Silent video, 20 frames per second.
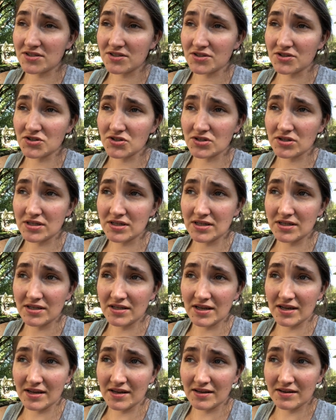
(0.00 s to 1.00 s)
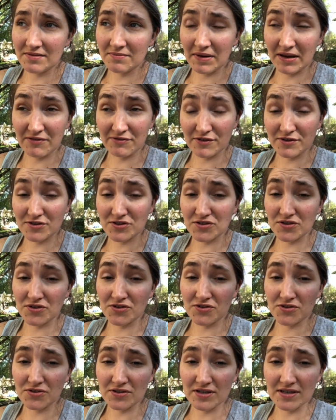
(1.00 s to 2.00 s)
surgery, and my first
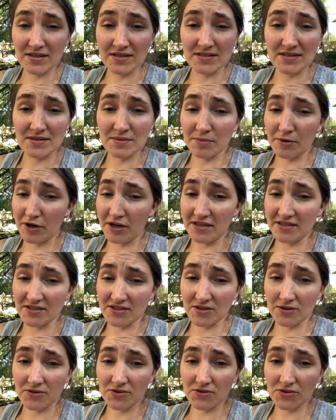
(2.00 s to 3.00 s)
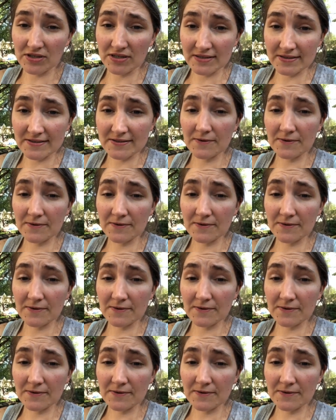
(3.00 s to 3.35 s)
surgery is a brain surgery.